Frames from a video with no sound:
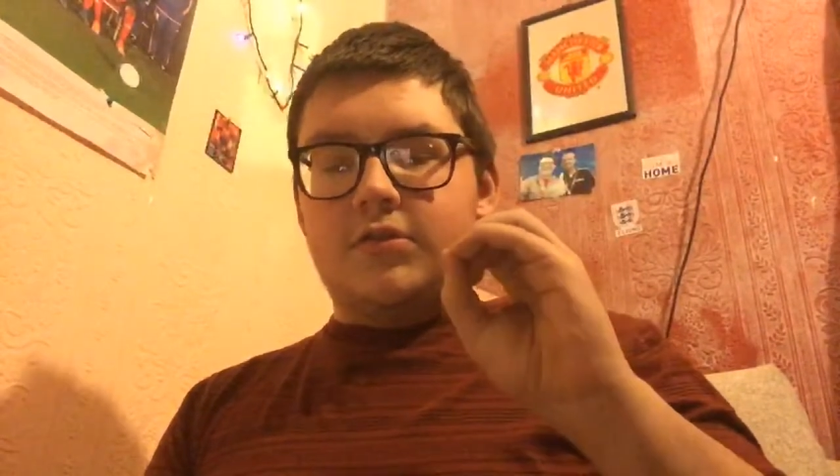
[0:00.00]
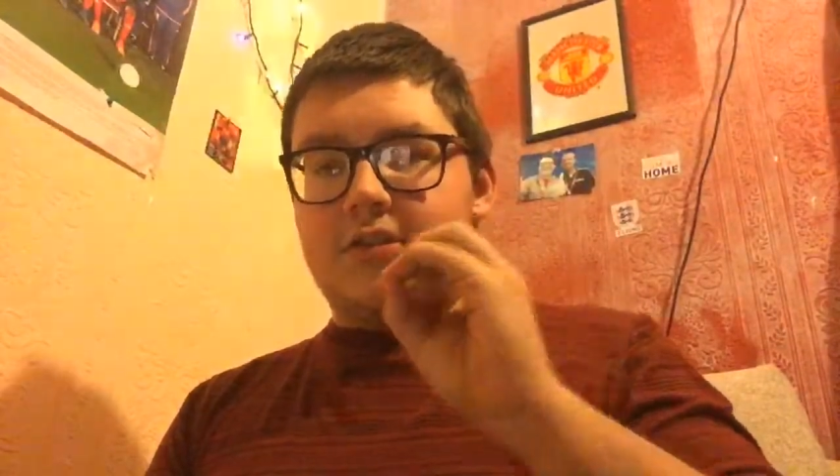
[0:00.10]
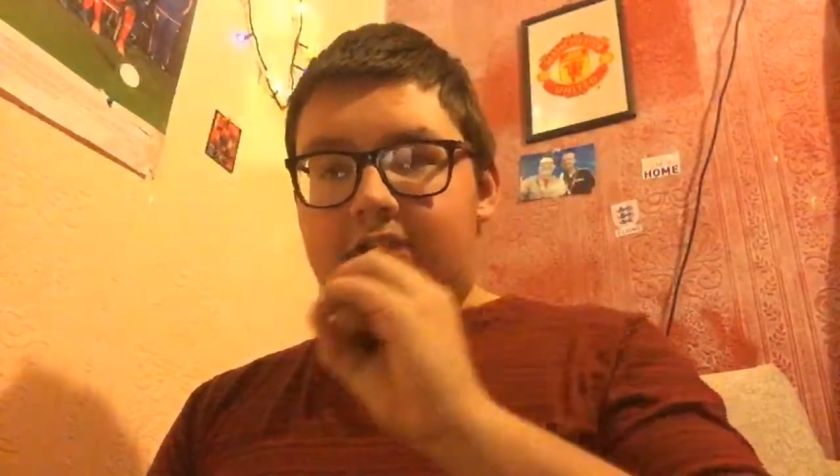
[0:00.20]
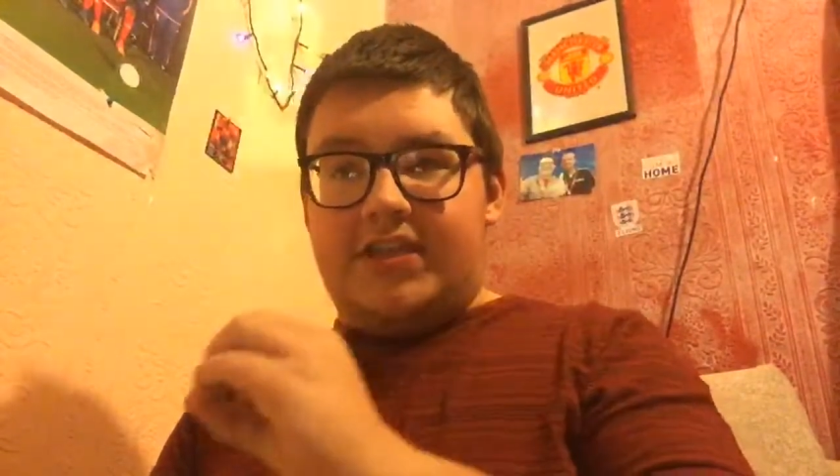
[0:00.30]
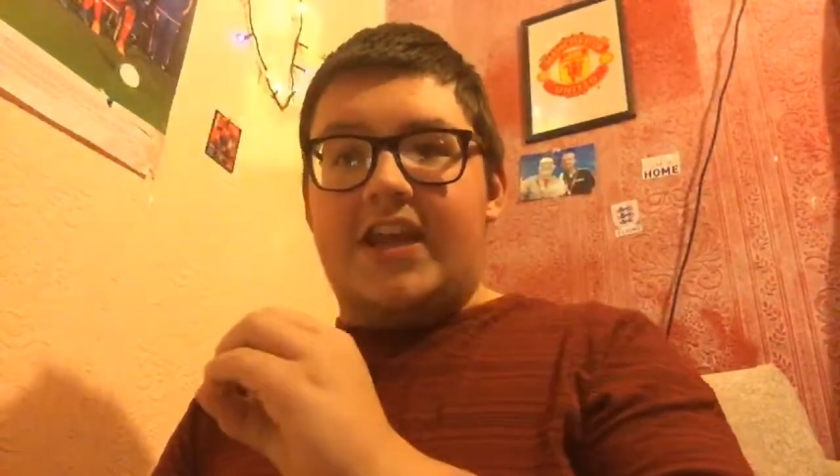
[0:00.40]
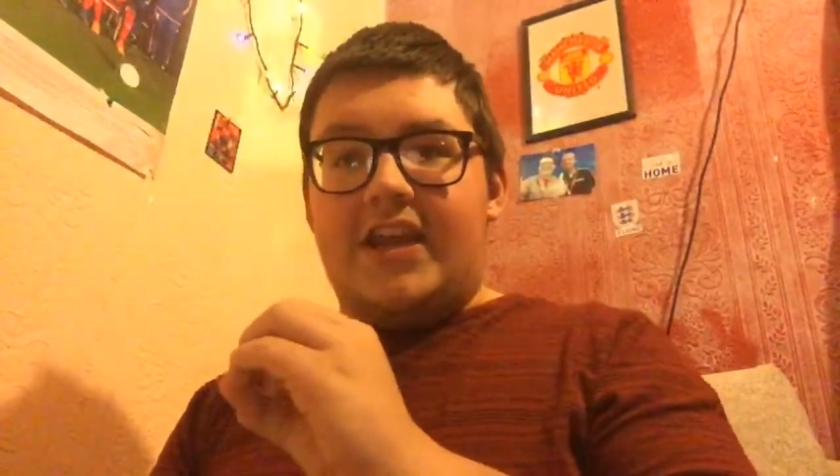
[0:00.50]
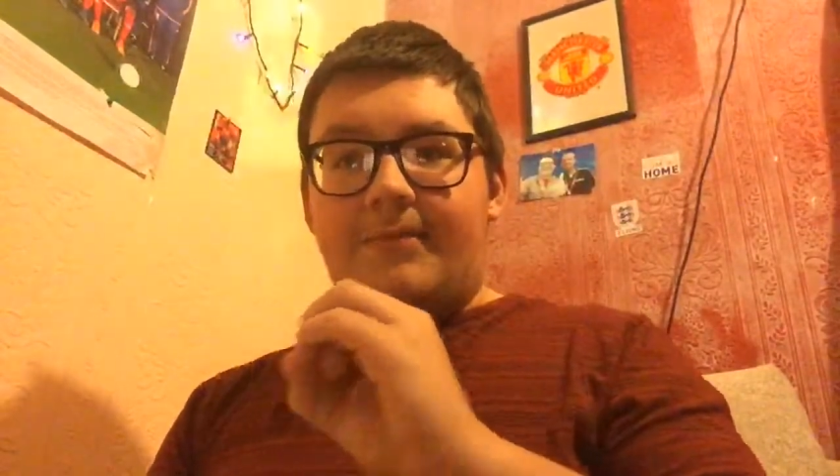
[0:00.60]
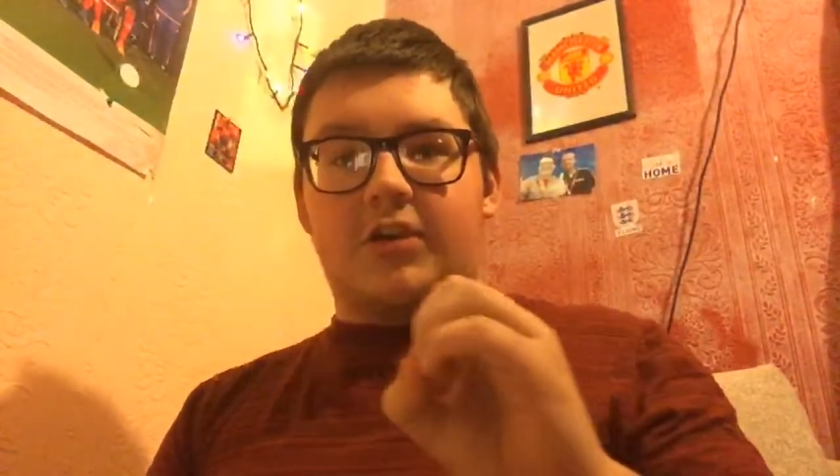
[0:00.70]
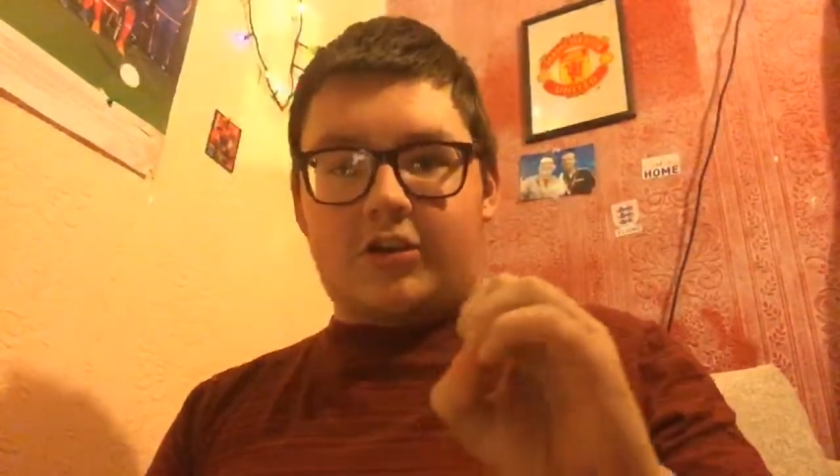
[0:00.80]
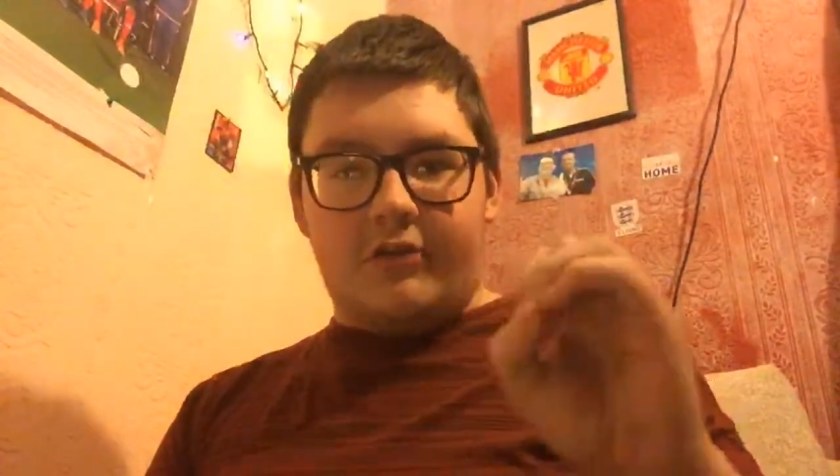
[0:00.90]
the
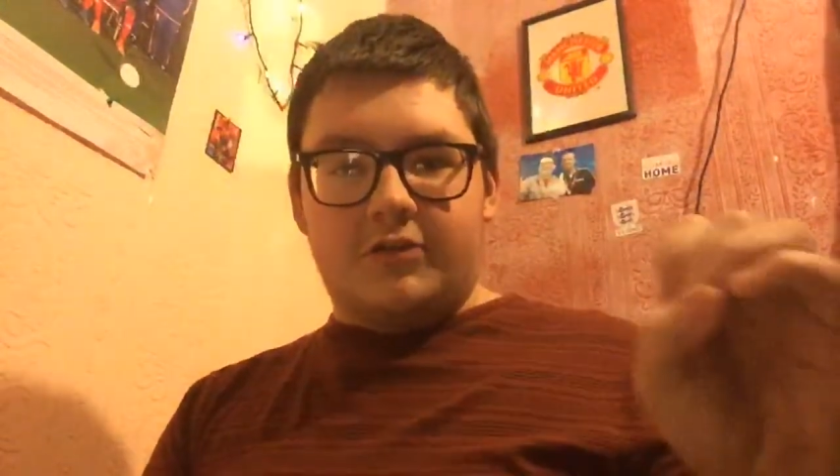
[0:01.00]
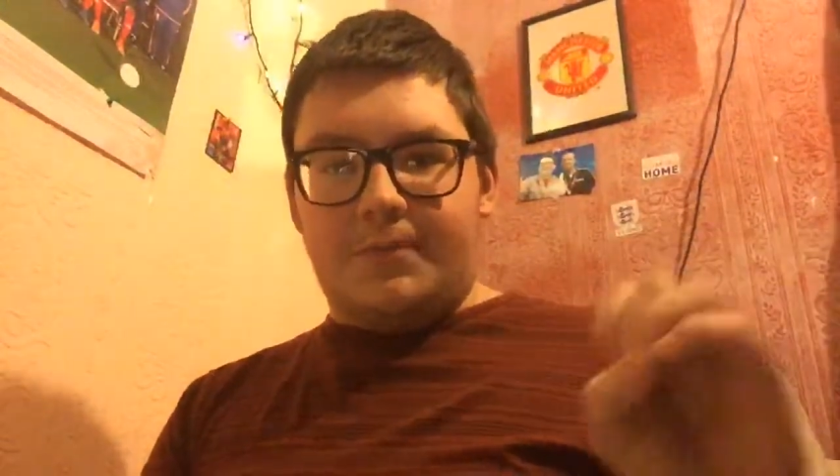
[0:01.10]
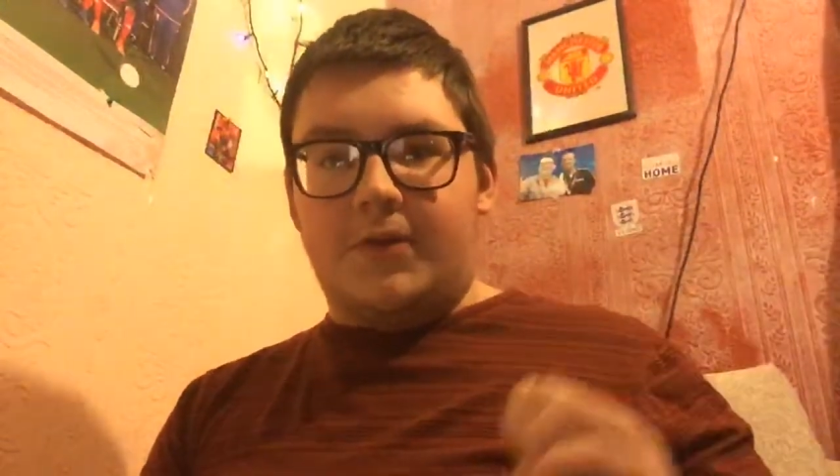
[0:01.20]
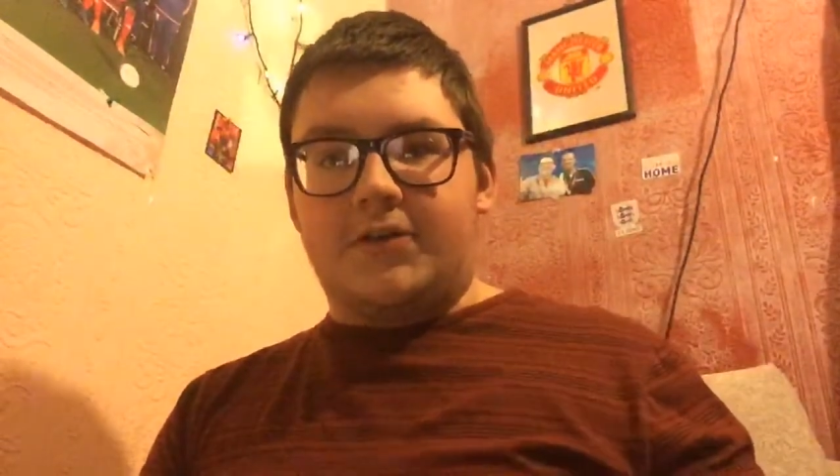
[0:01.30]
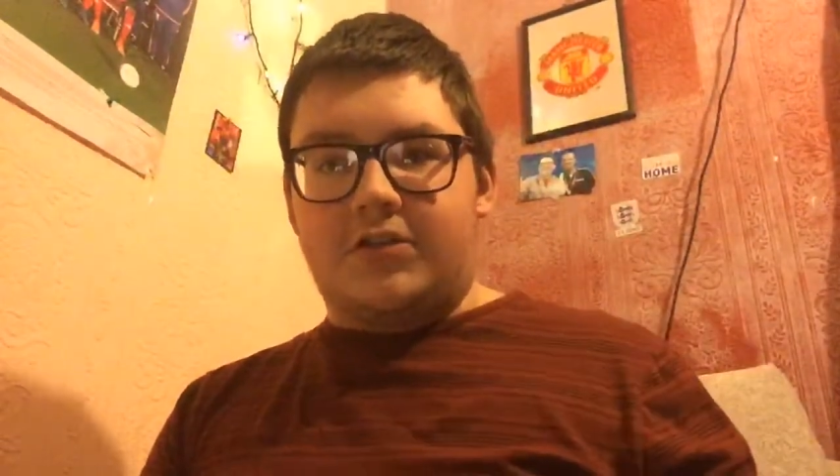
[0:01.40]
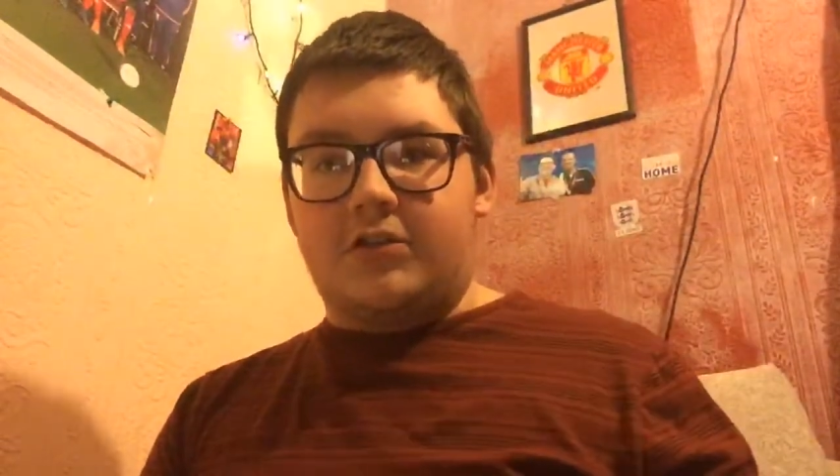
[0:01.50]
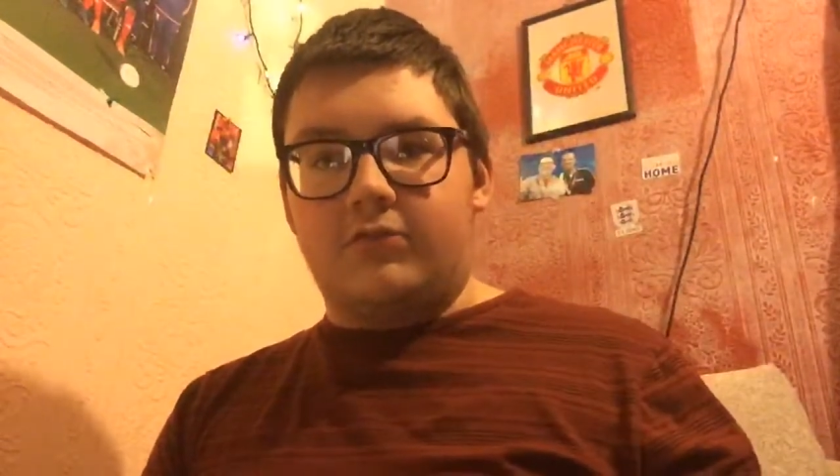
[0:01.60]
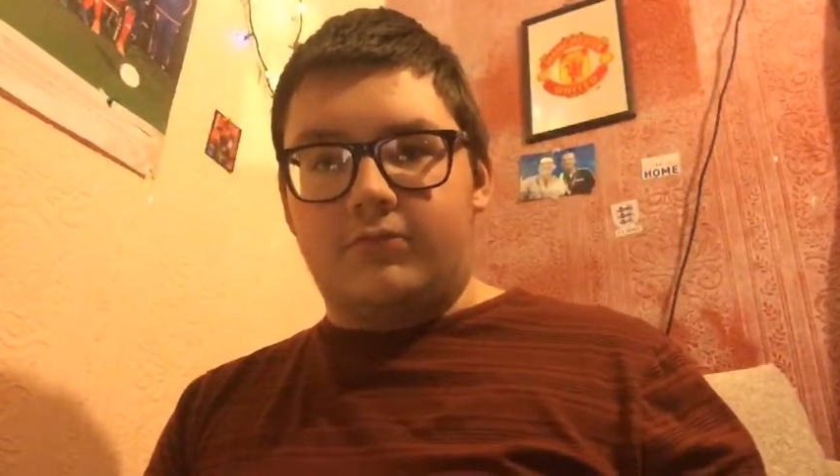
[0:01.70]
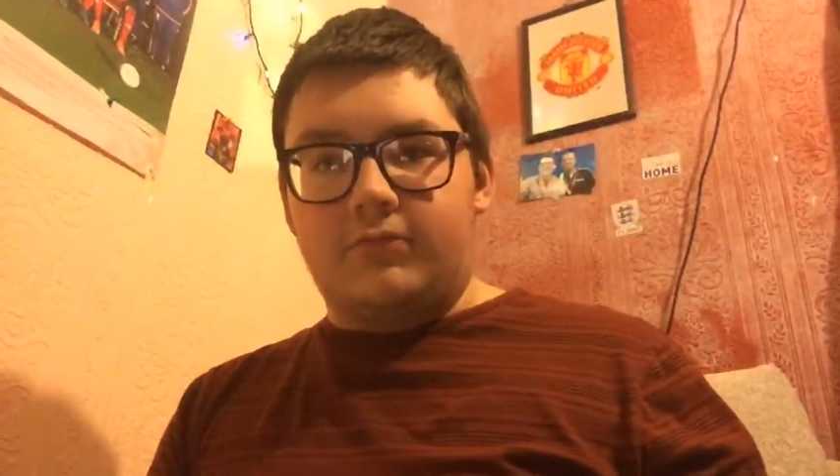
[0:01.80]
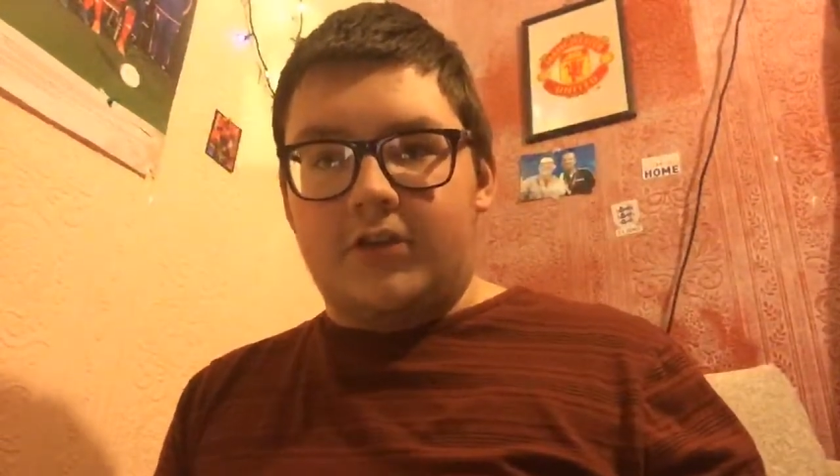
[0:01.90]
team that corresponds
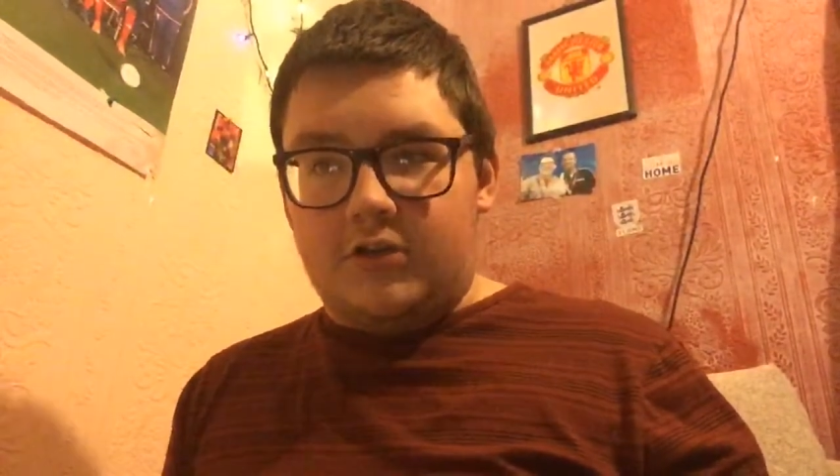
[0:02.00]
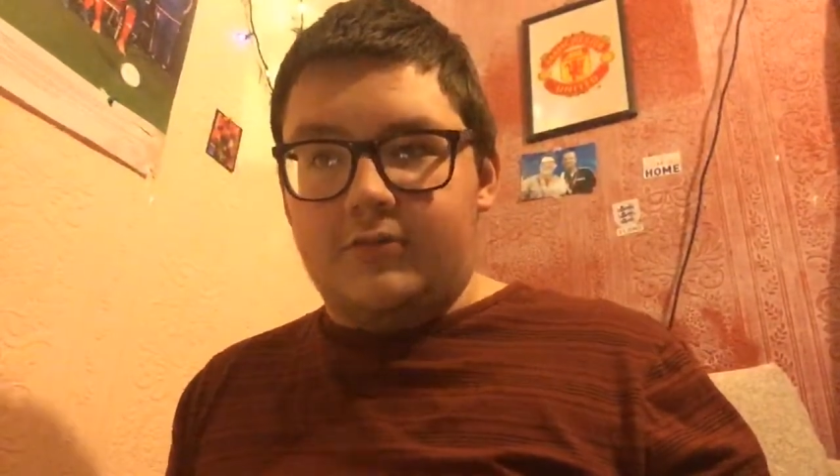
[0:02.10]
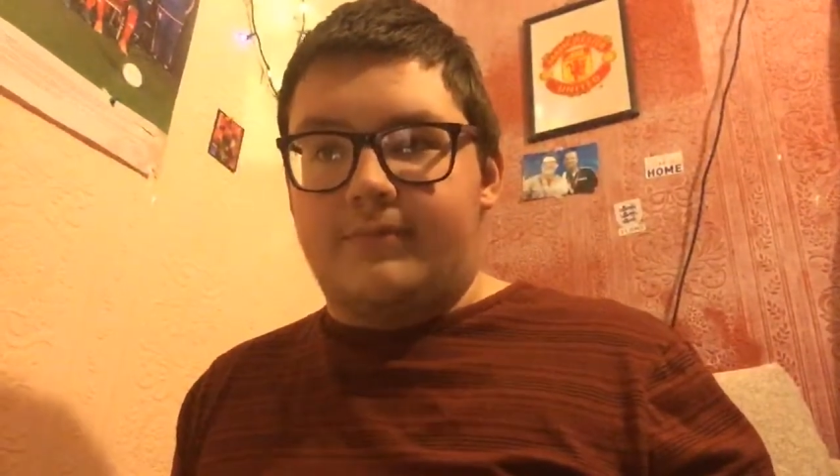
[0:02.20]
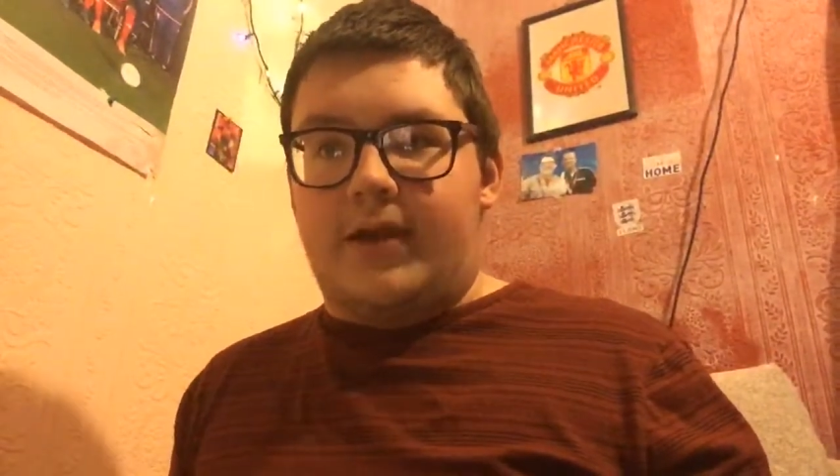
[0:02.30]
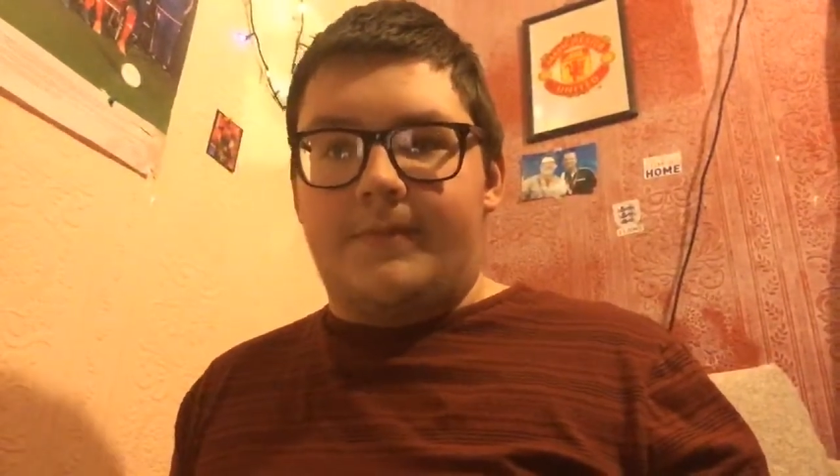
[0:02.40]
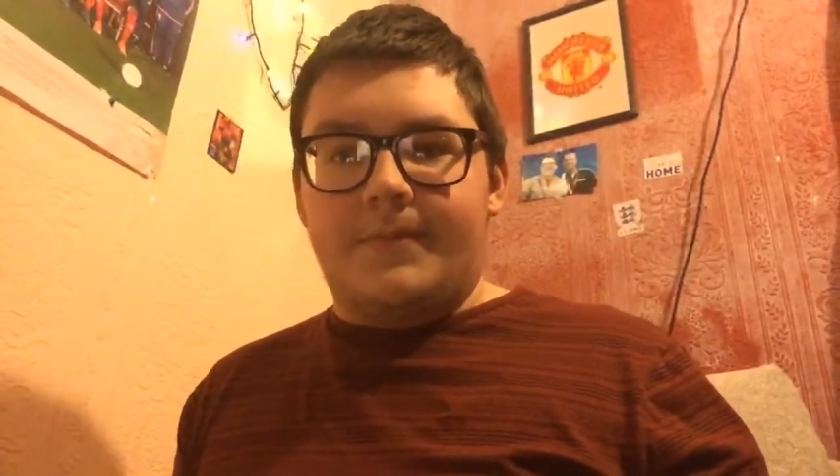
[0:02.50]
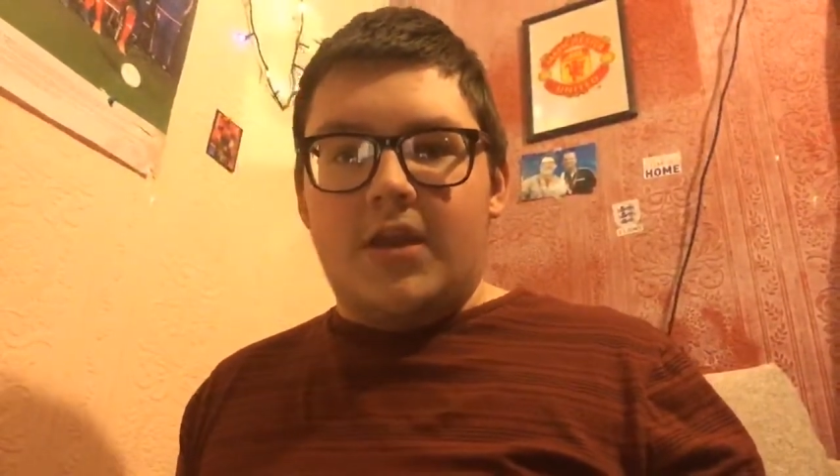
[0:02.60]
to the number.